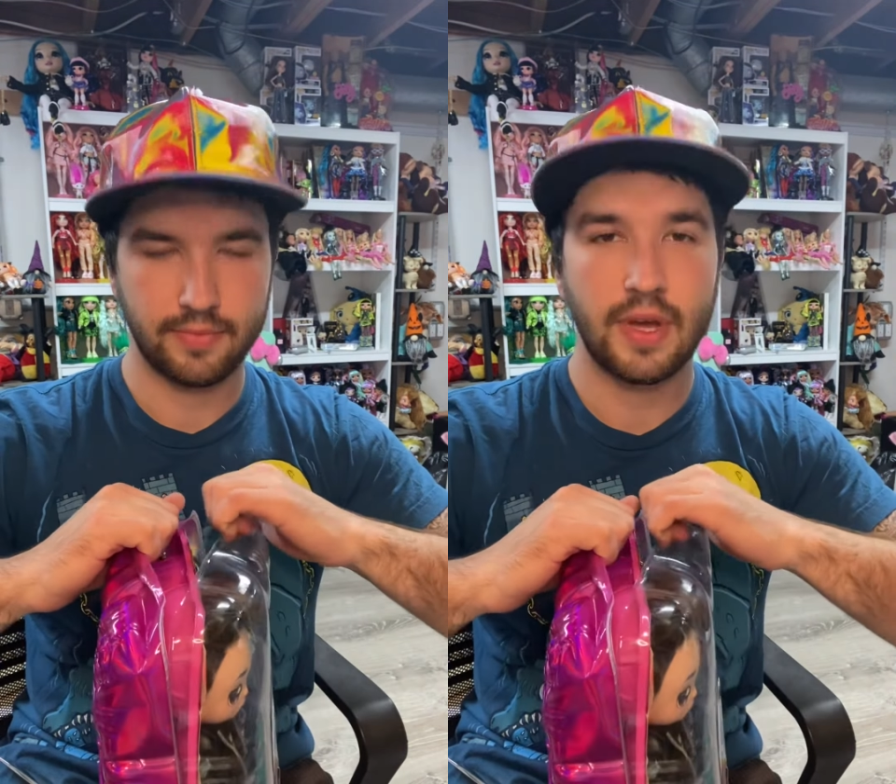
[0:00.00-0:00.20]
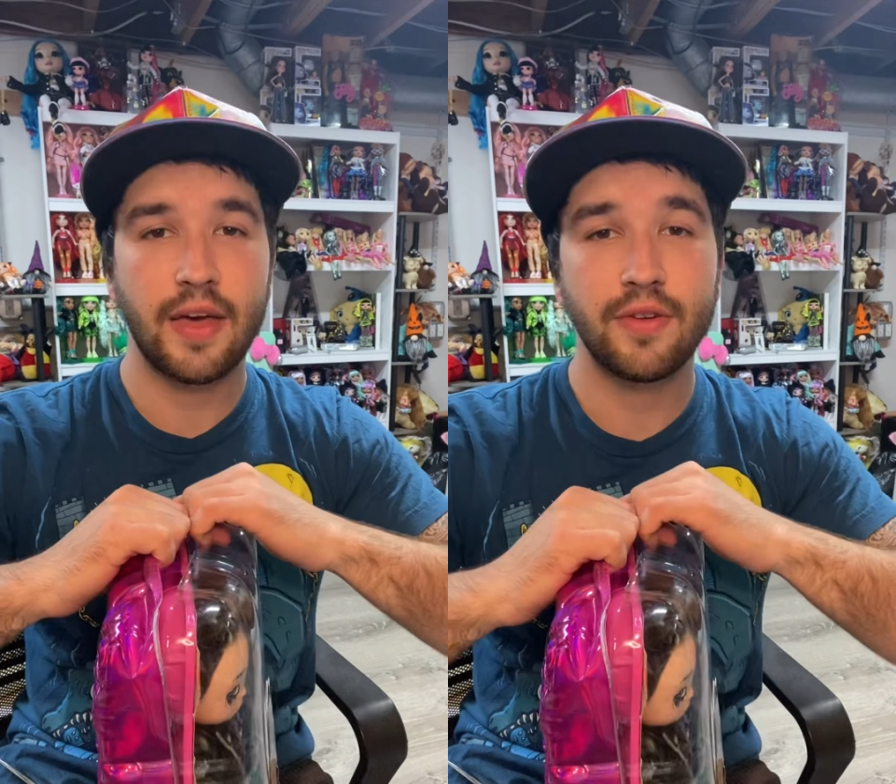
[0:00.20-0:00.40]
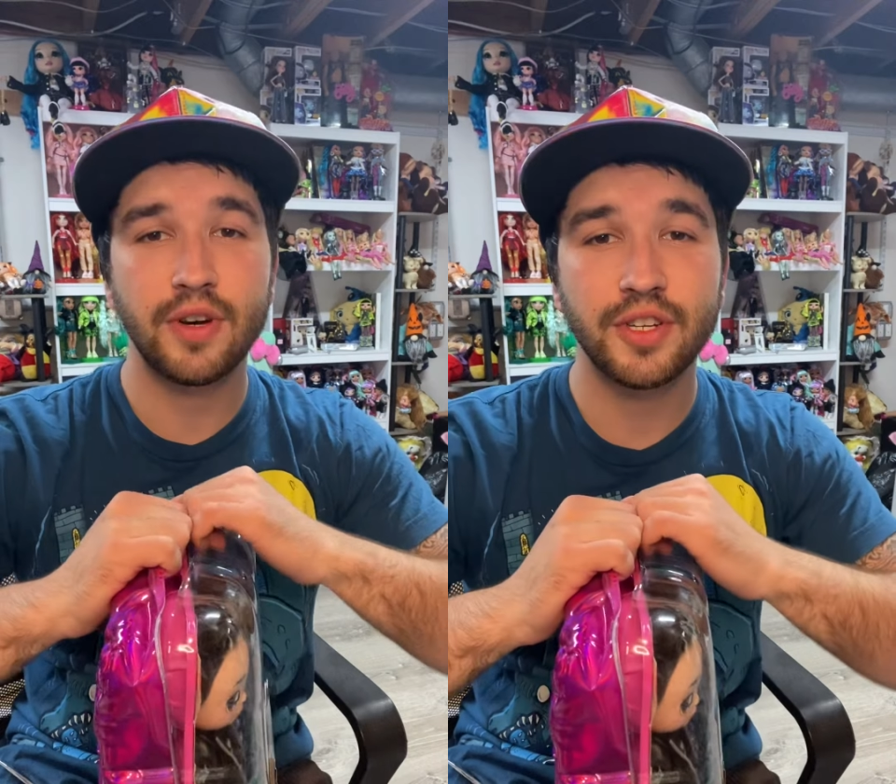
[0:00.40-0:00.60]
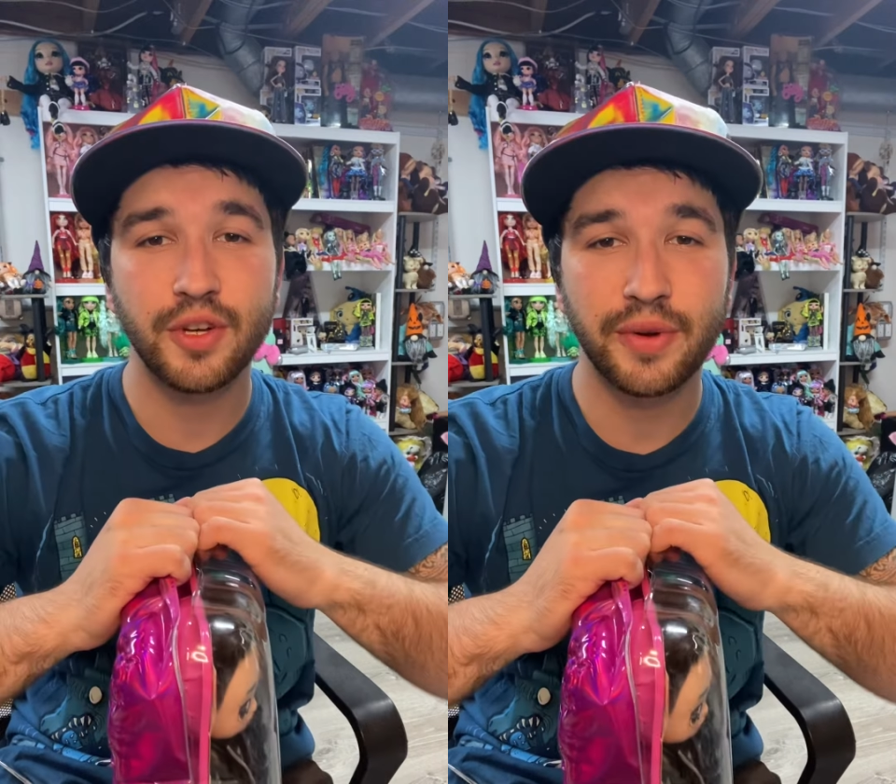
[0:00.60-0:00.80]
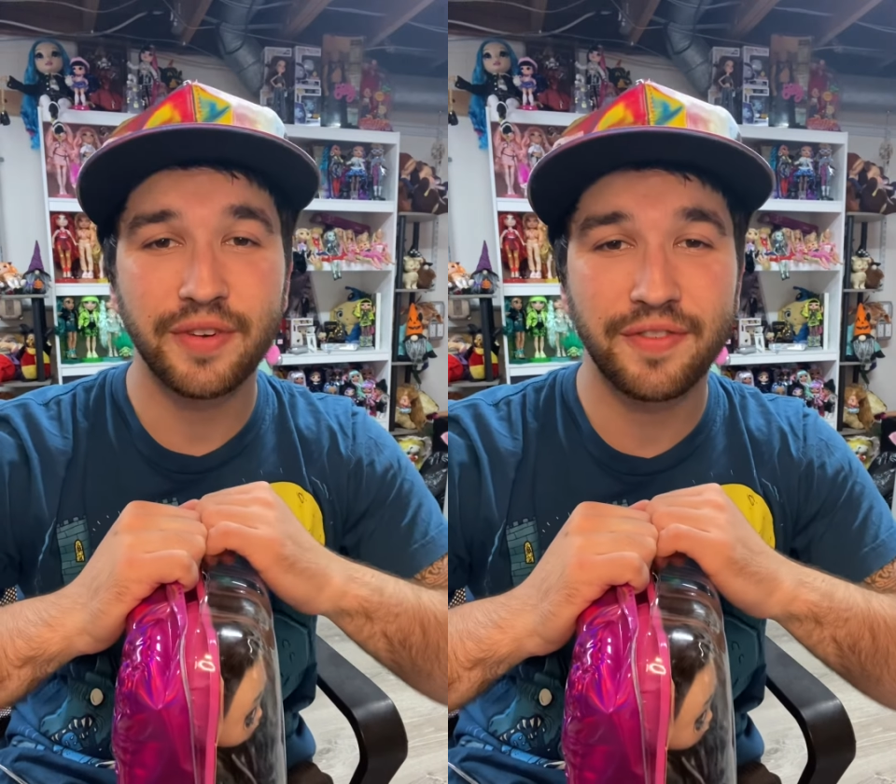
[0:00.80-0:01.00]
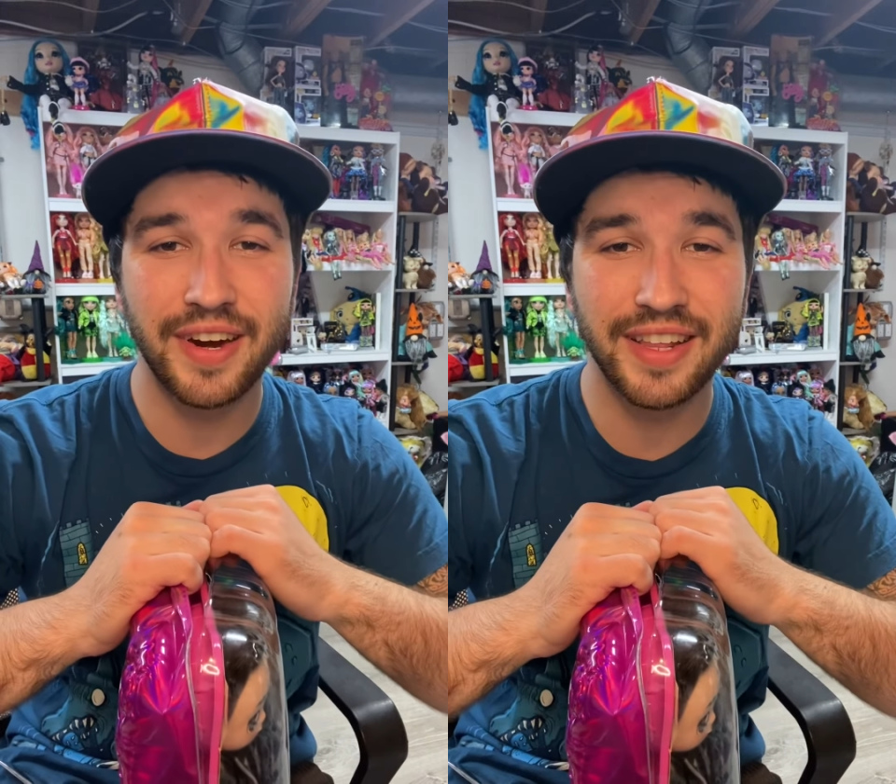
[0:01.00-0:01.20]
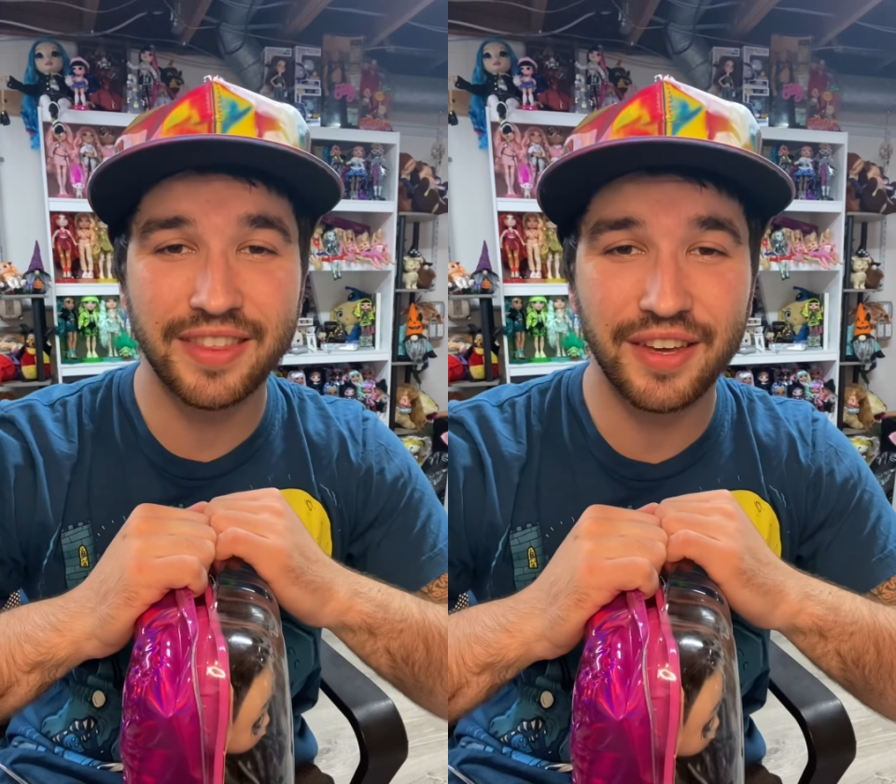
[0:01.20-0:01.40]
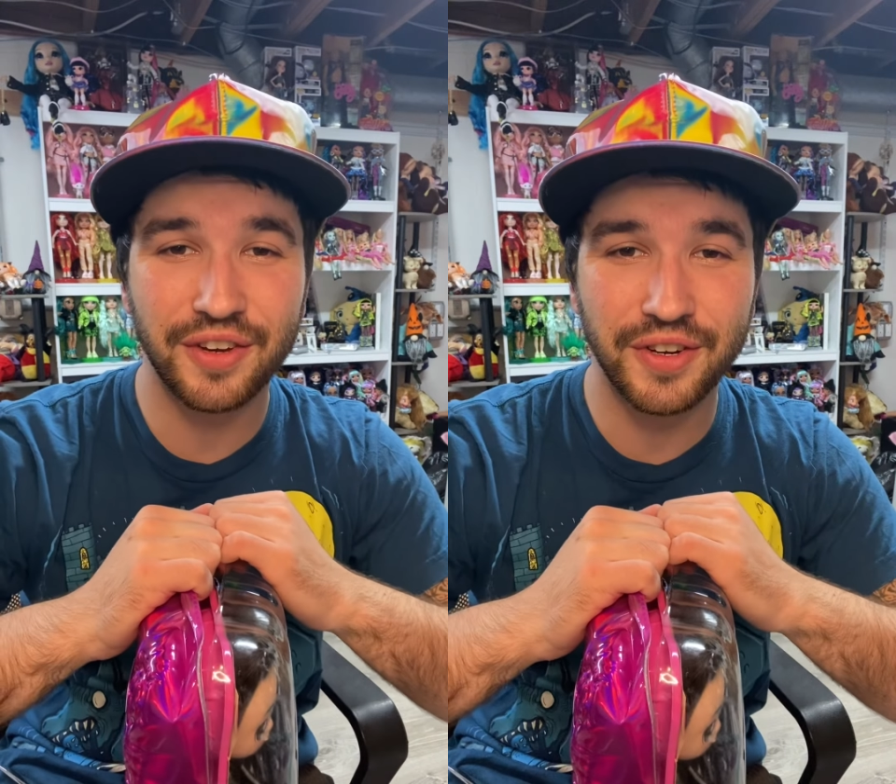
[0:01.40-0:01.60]
and there is no confetti,
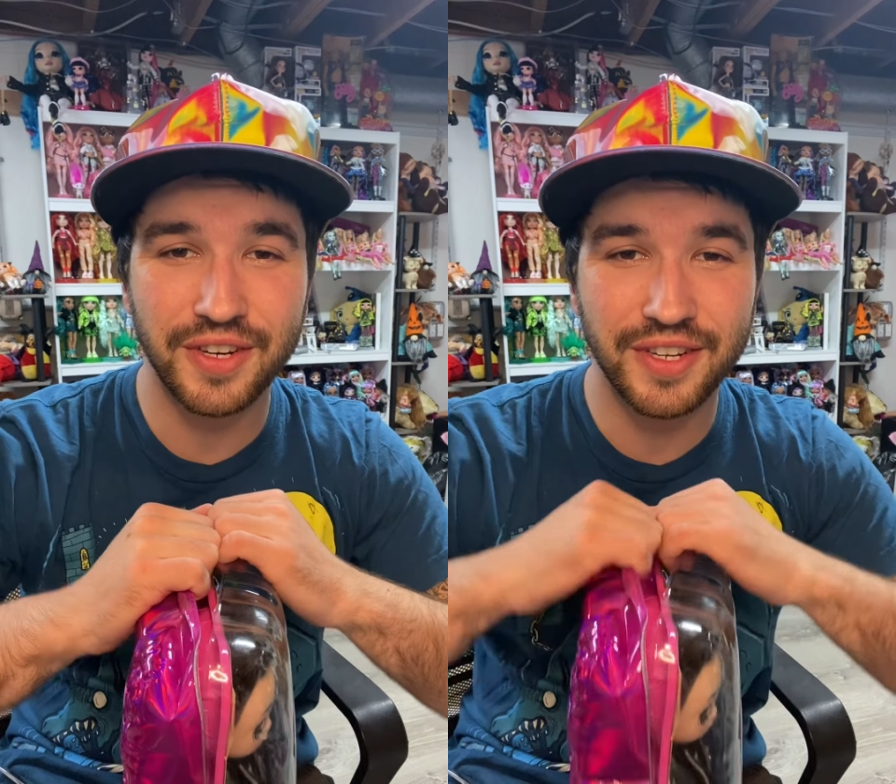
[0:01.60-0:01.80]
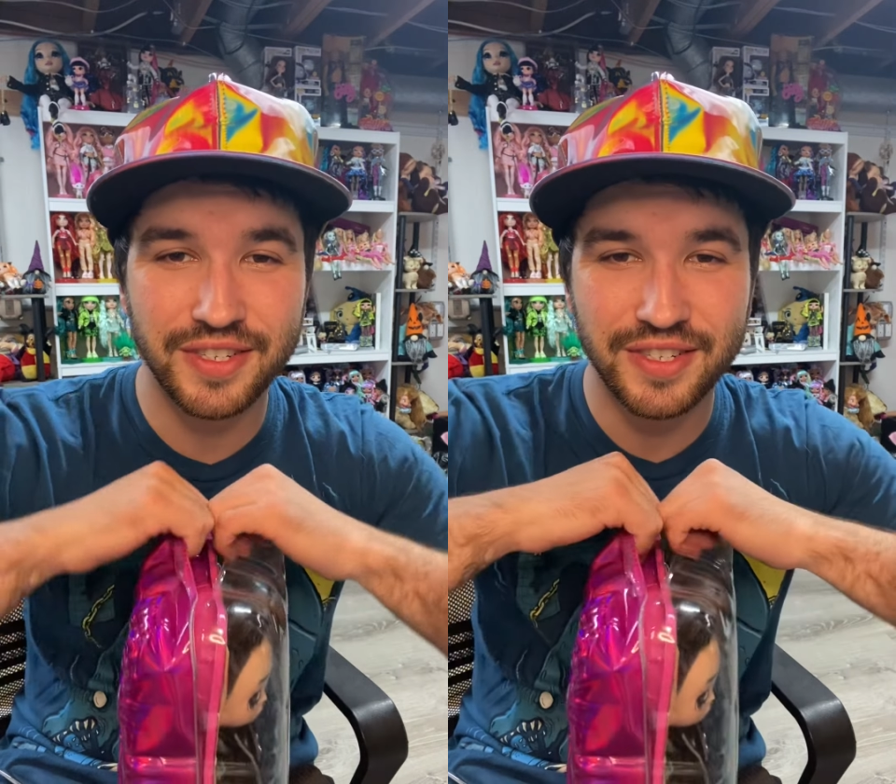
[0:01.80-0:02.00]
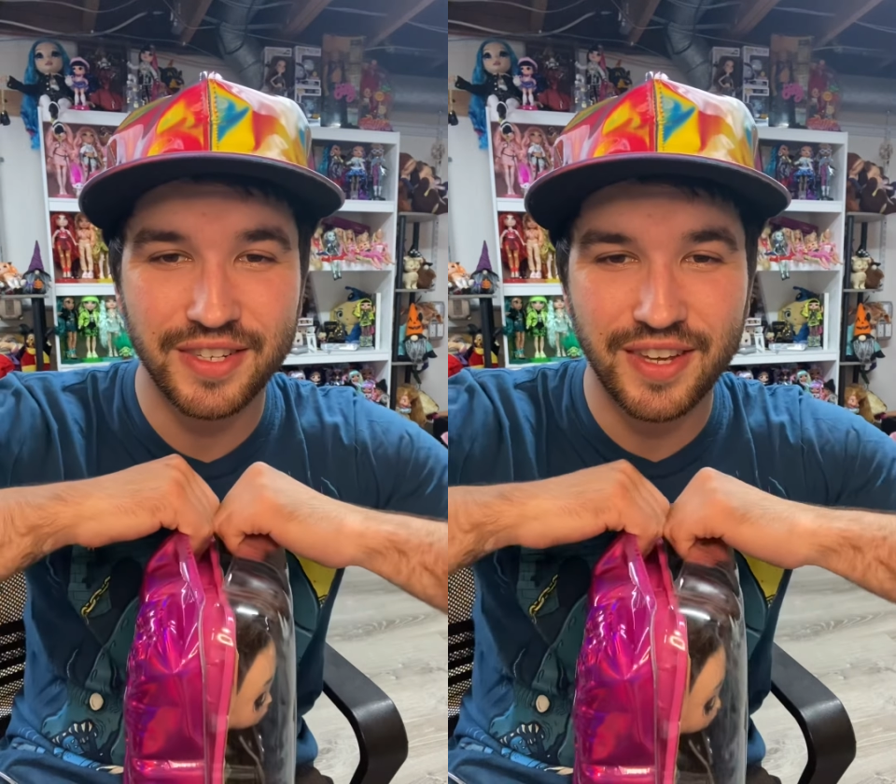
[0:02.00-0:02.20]
thank goodness.